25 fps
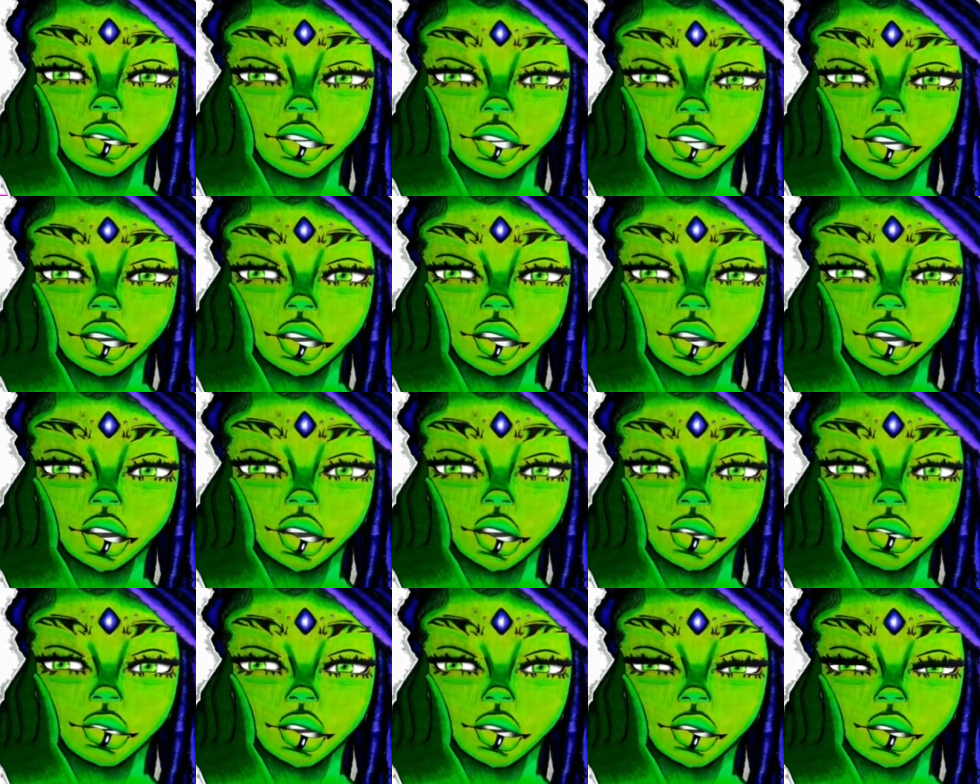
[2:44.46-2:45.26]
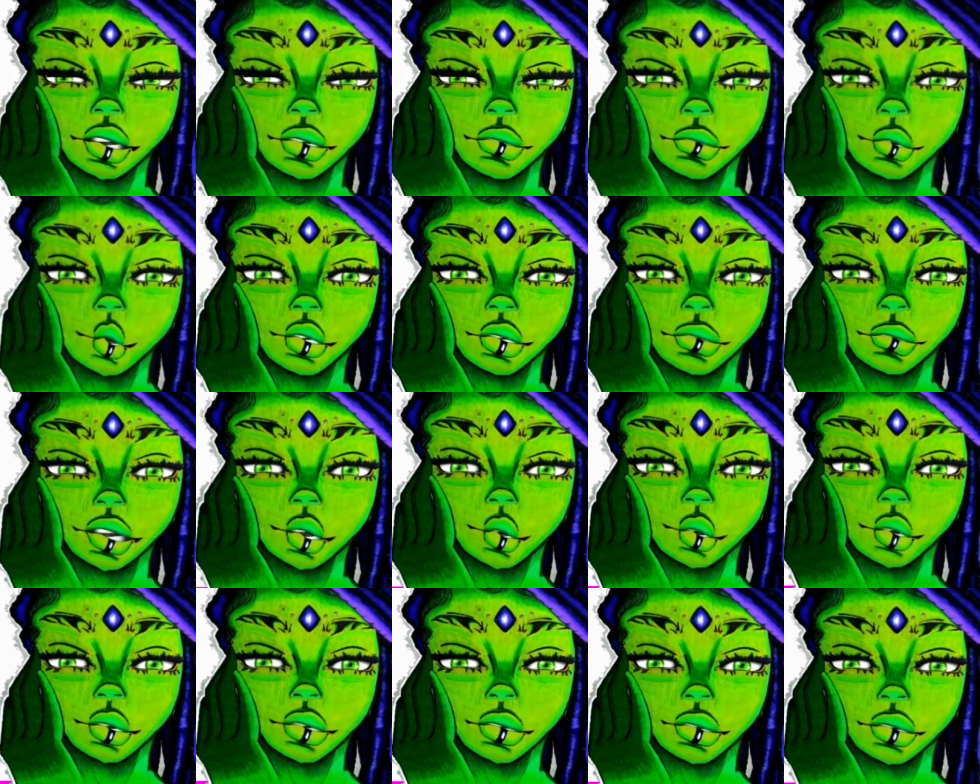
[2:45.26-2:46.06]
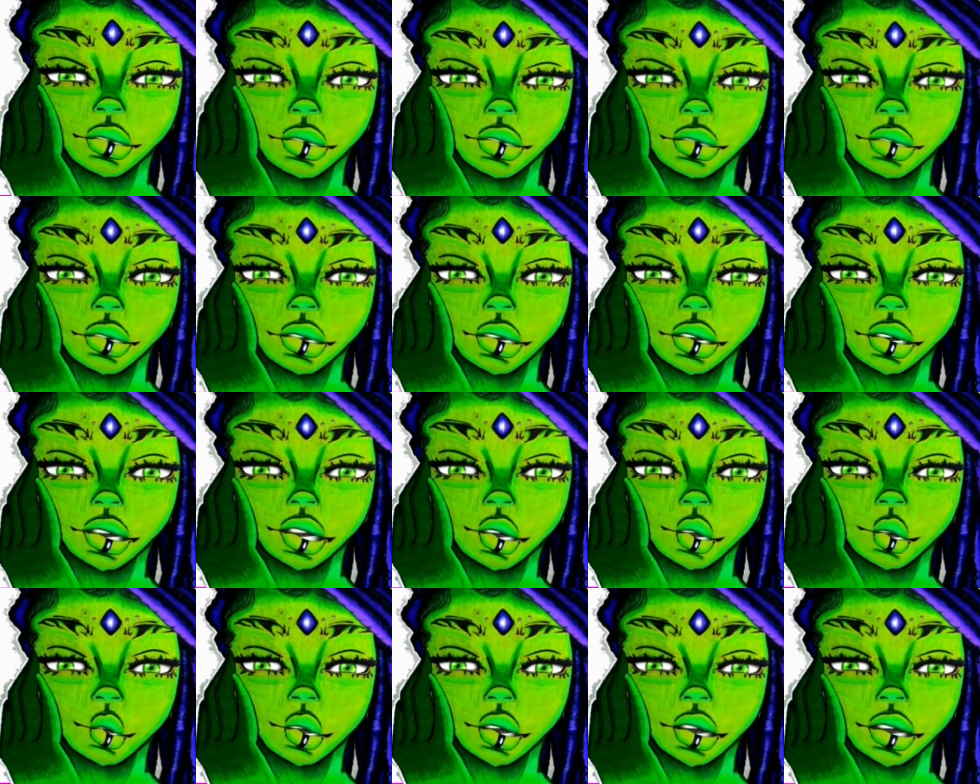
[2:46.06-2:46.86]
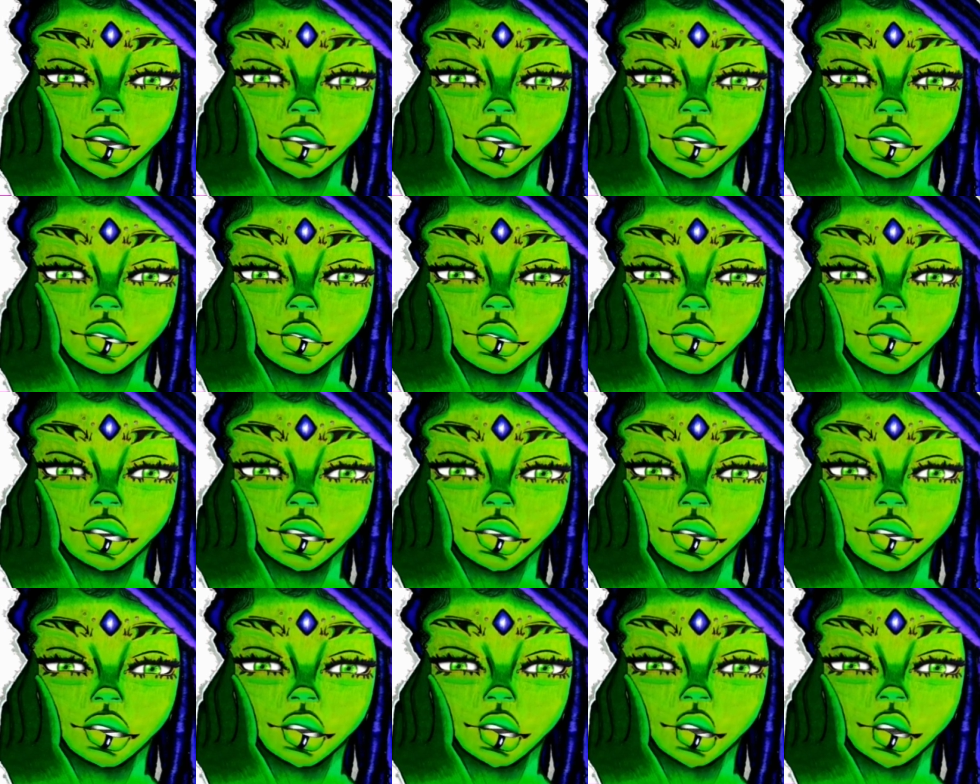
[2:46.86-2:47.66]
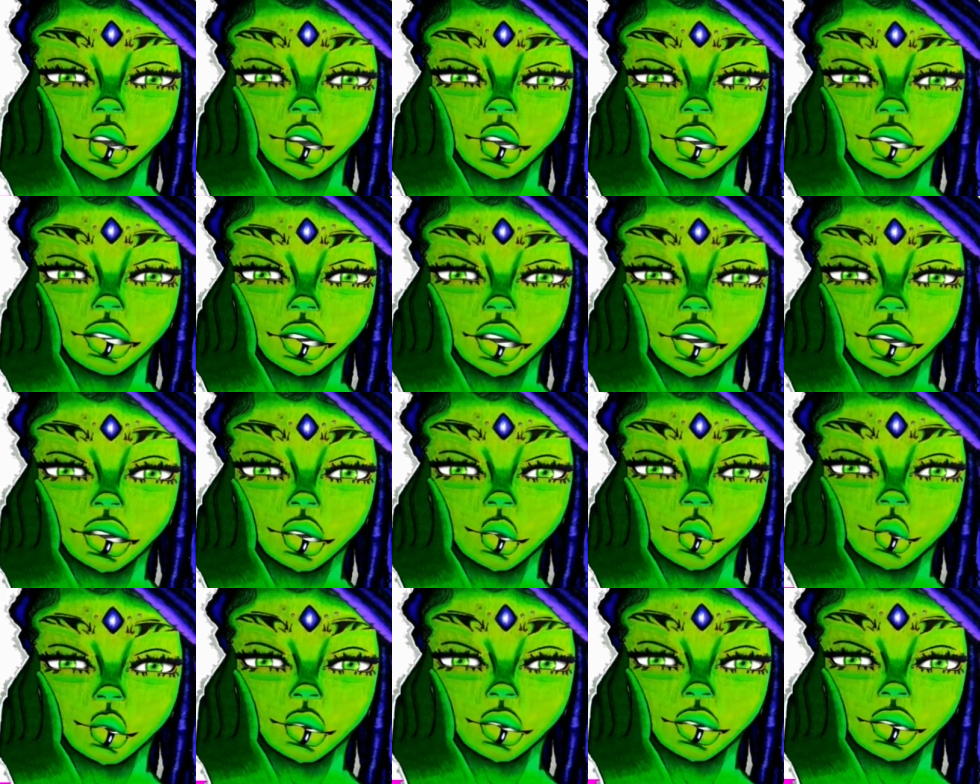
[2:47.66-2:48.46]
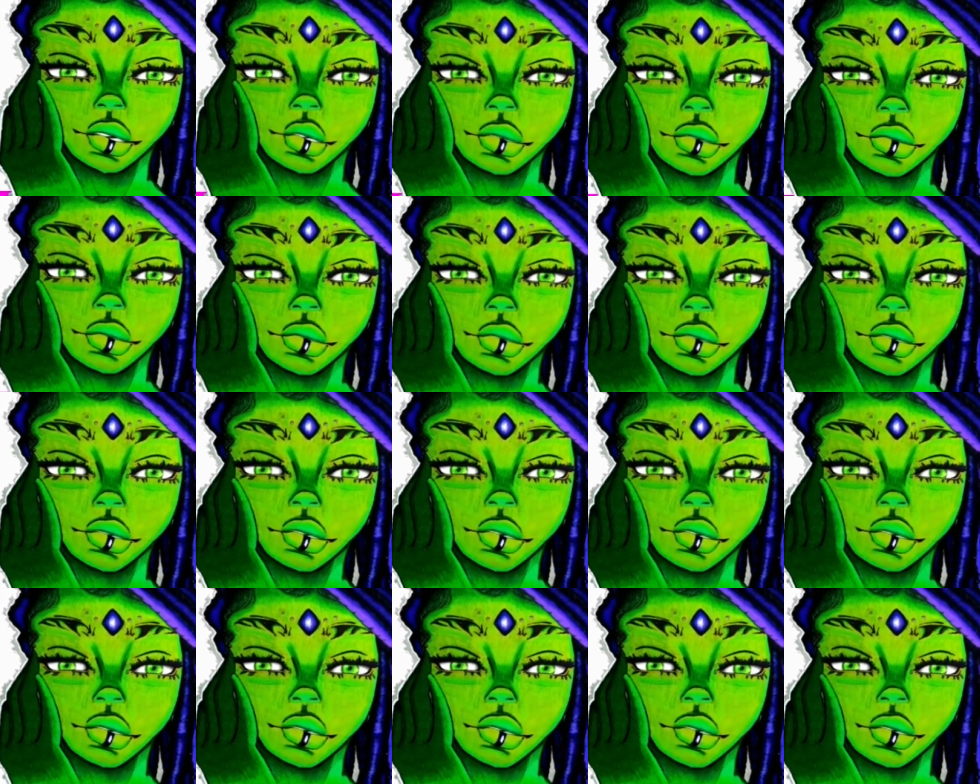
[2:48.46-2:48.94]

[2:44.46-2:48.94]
seemingly with the Eminem kids can't be on social media?